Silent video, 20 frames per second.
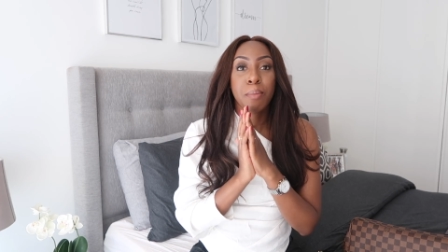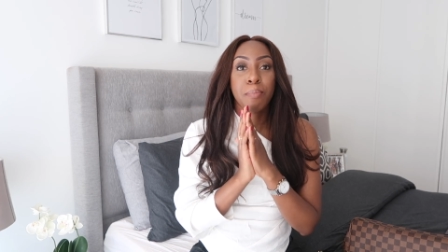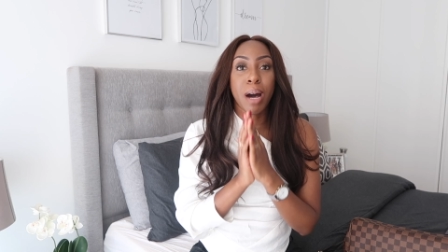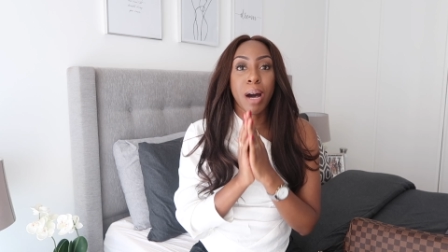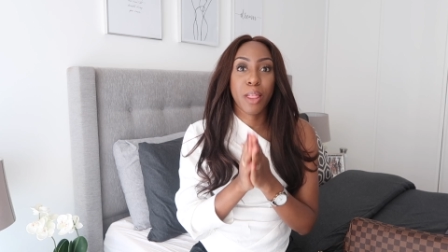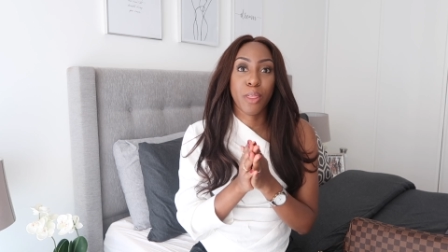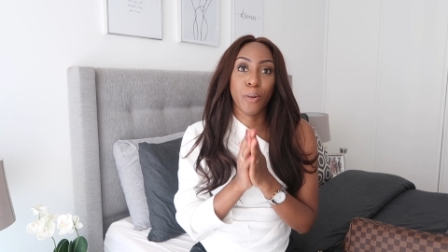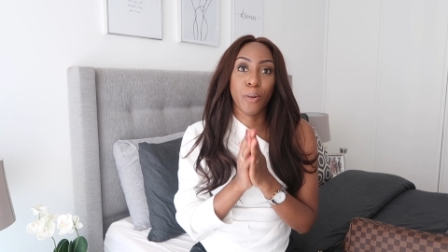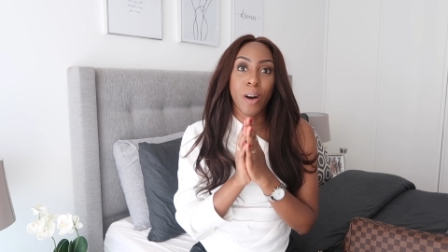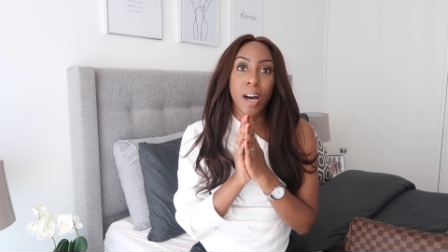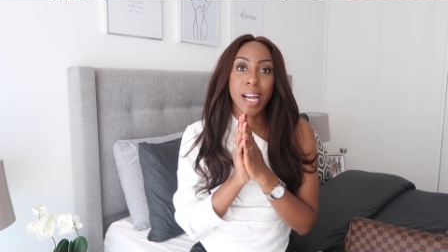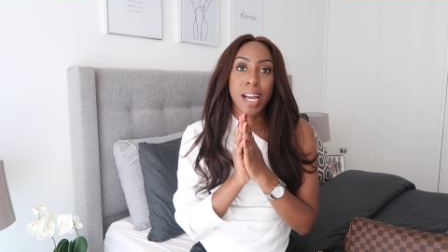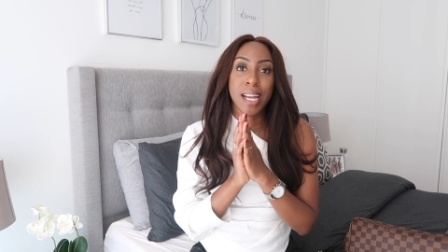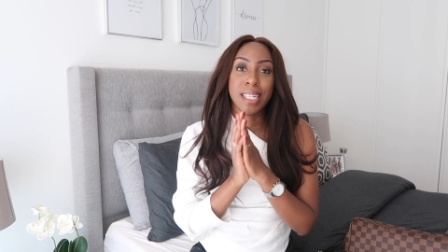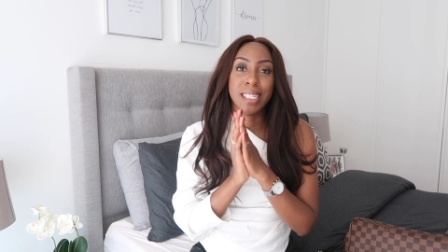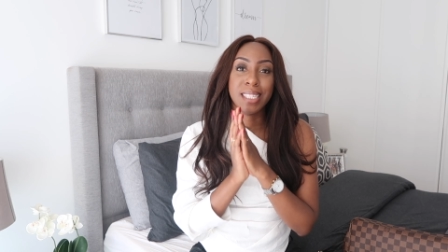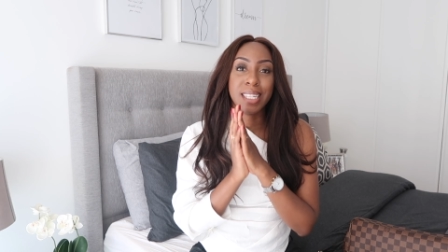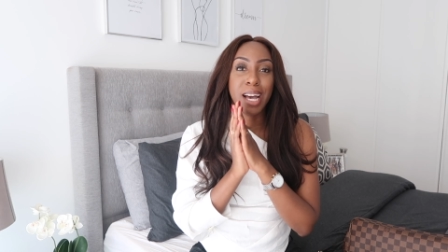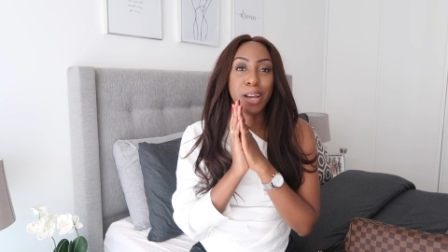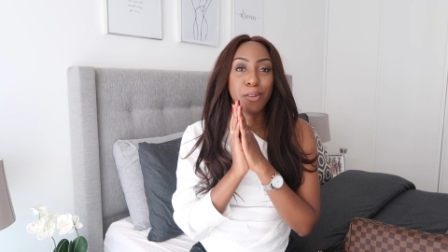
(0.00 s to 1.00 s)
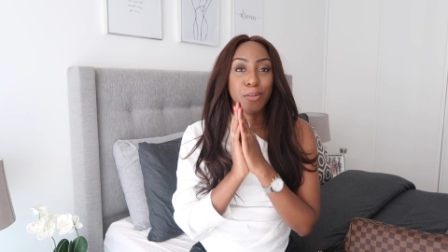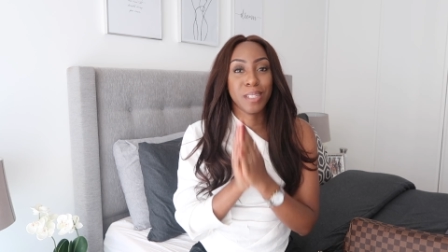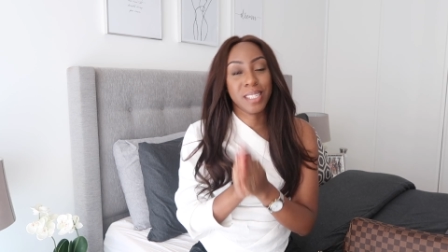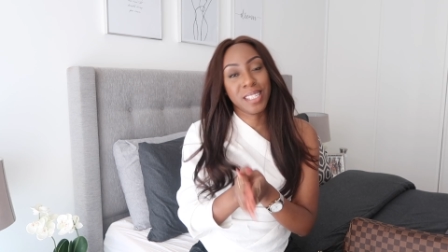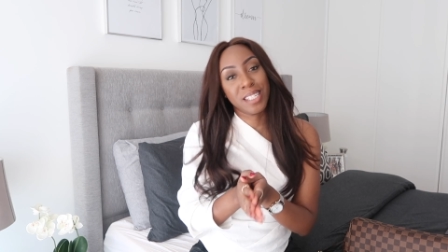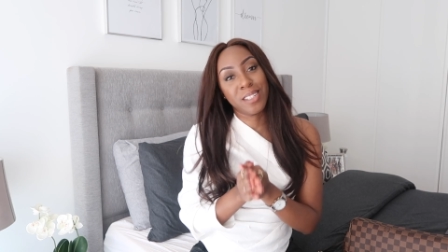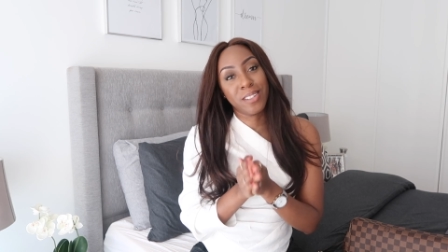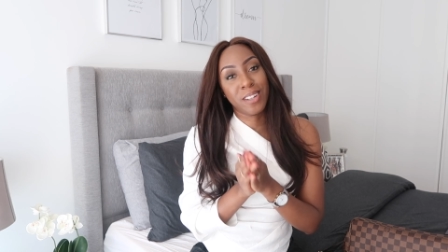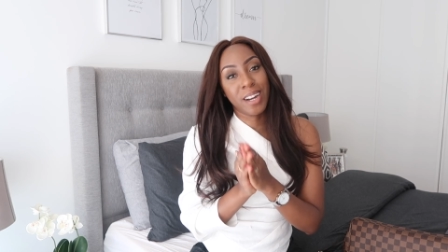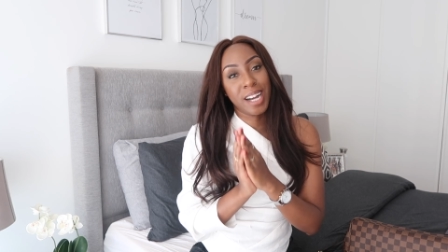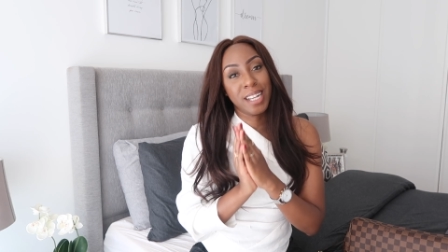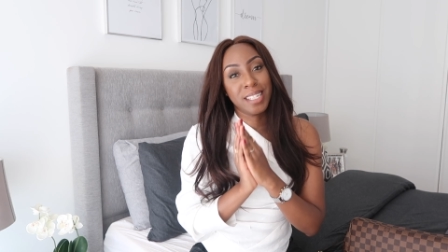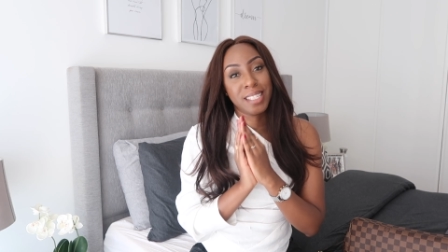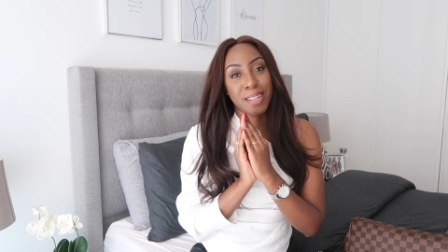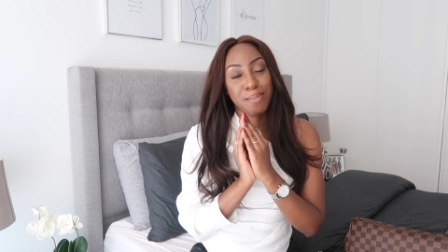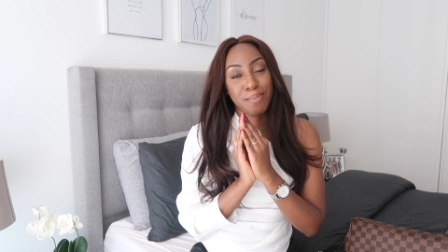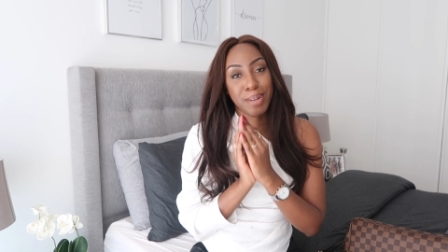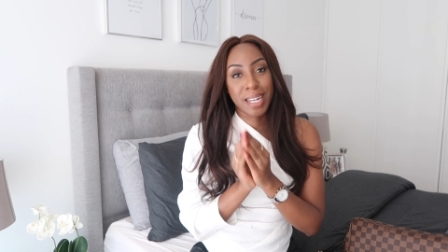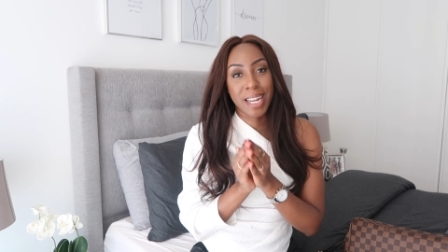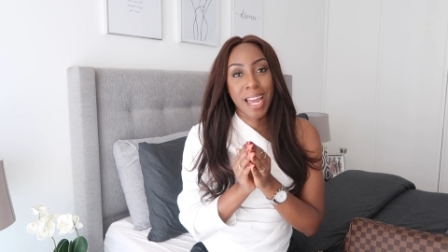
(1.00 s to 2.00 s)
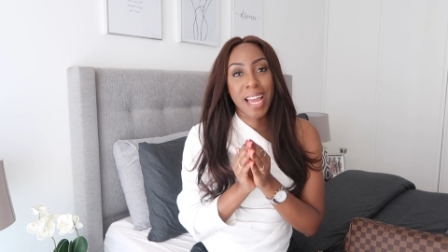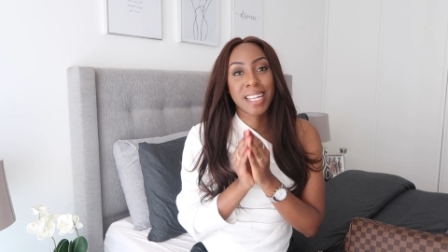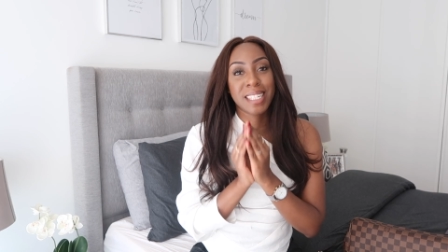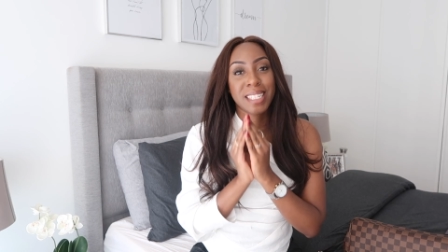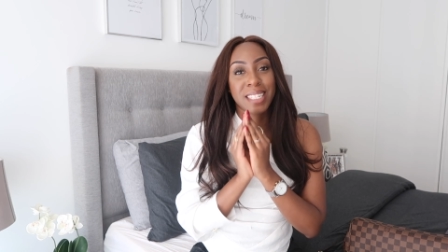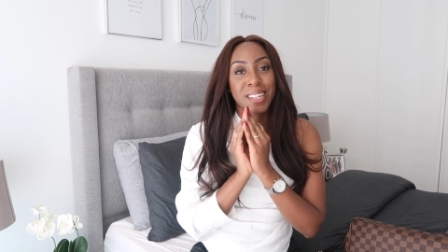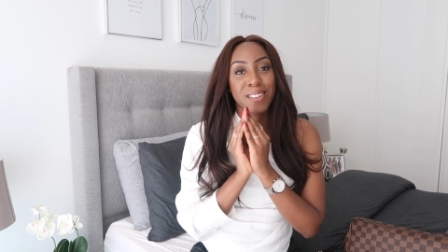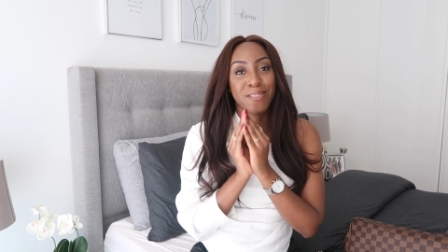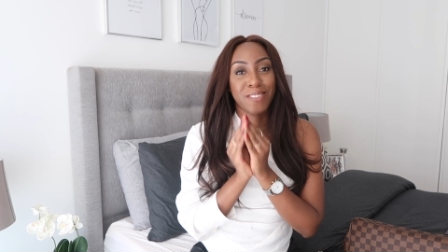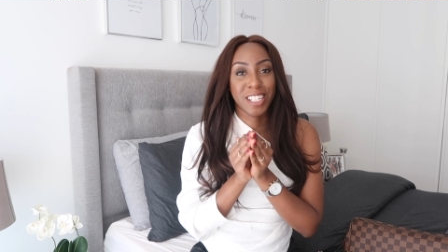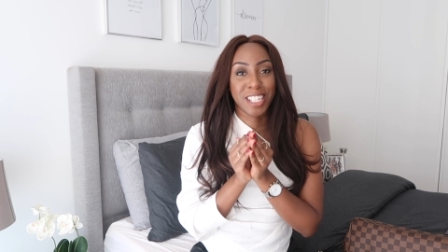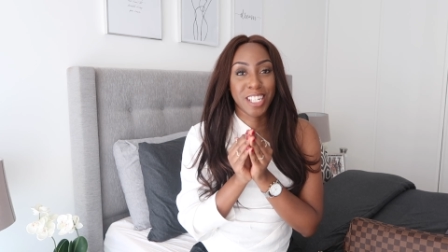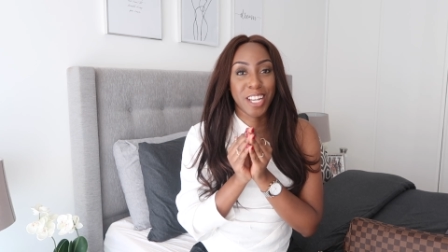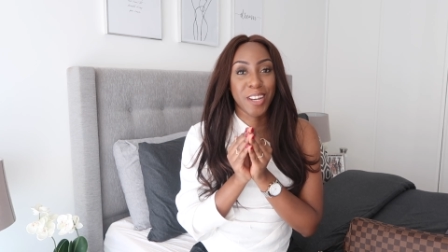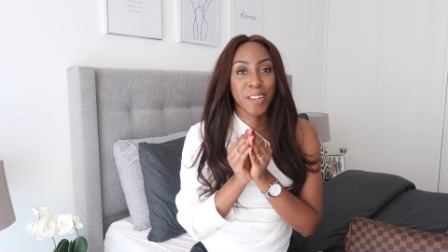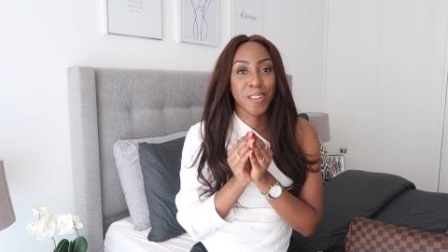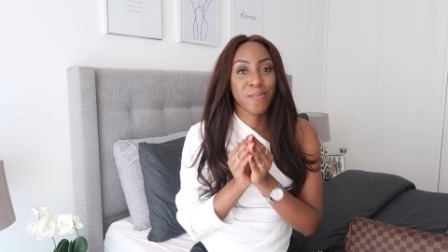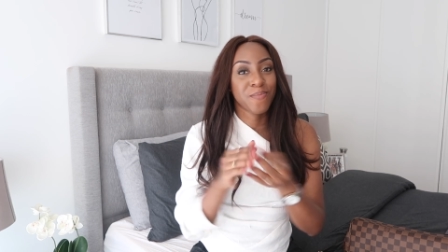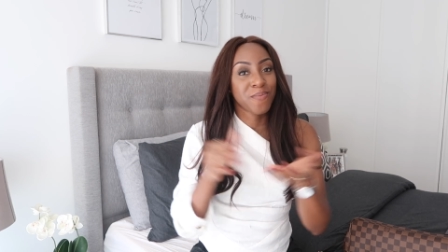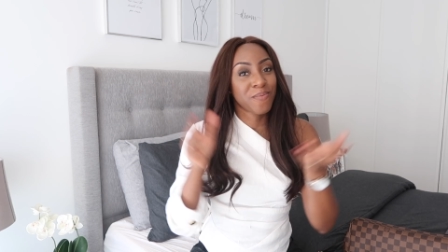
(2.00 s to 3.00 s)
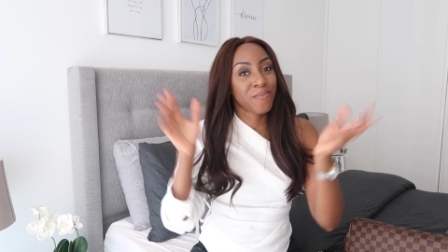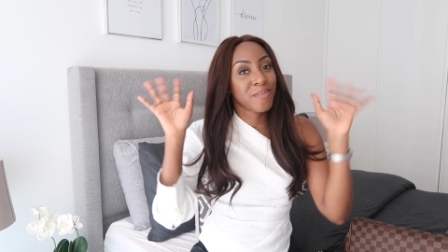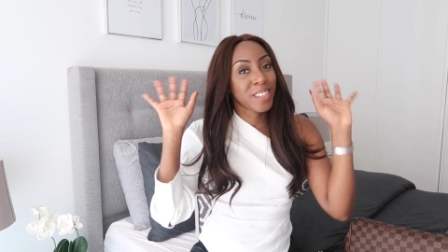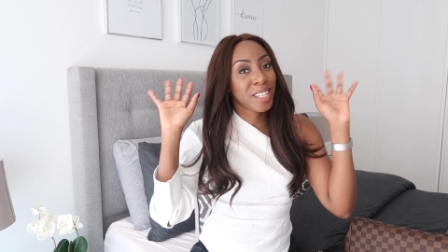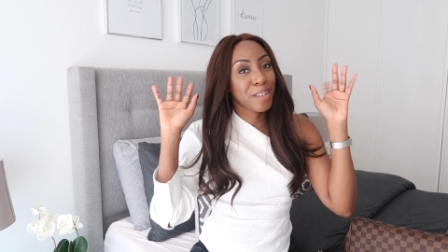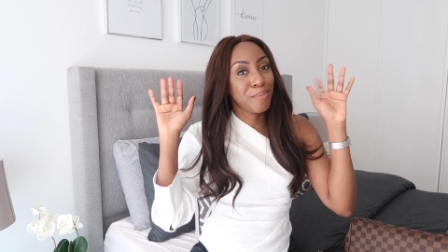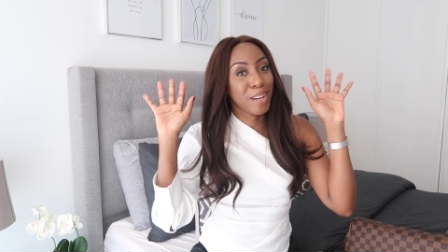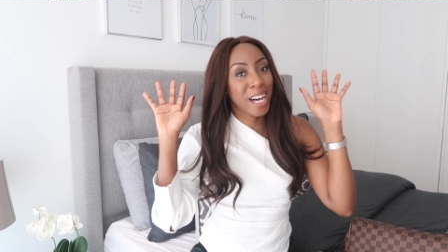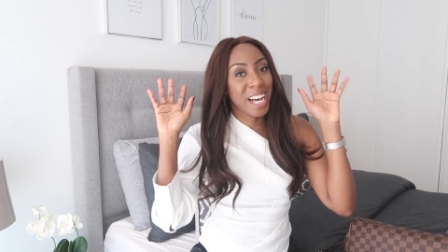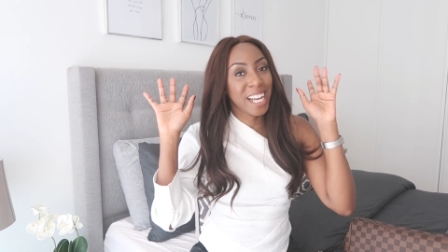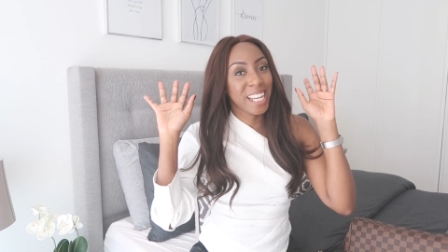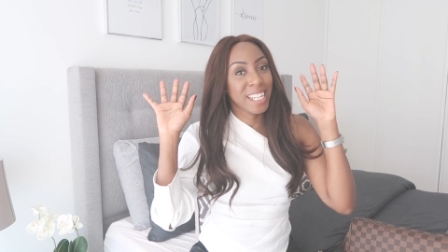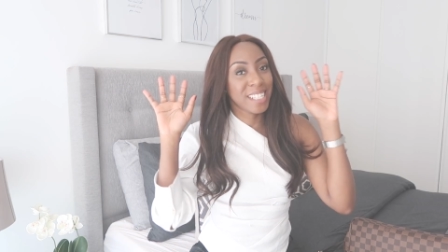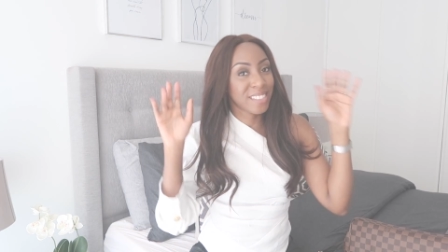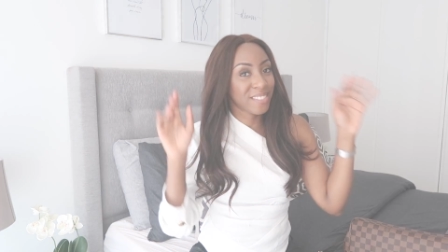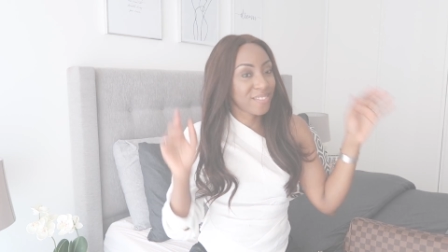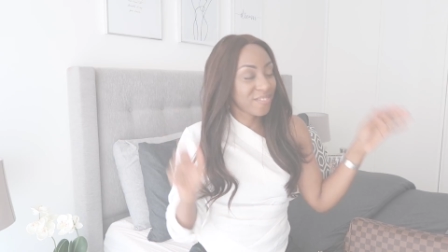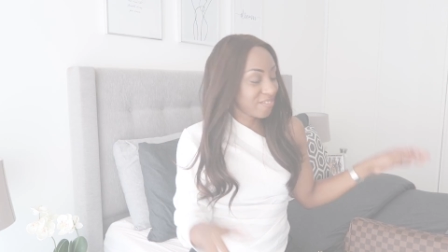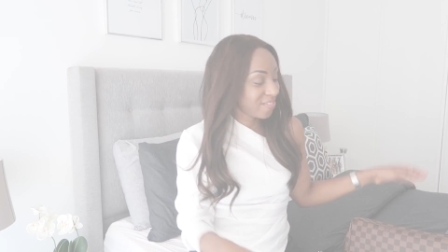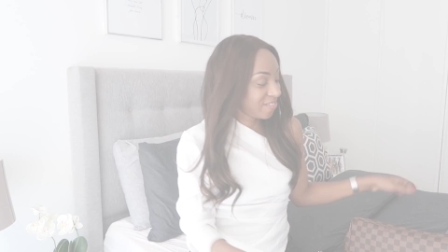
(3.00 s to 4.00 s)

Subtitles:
But otherwise, I will see you guys in my next video. Bye.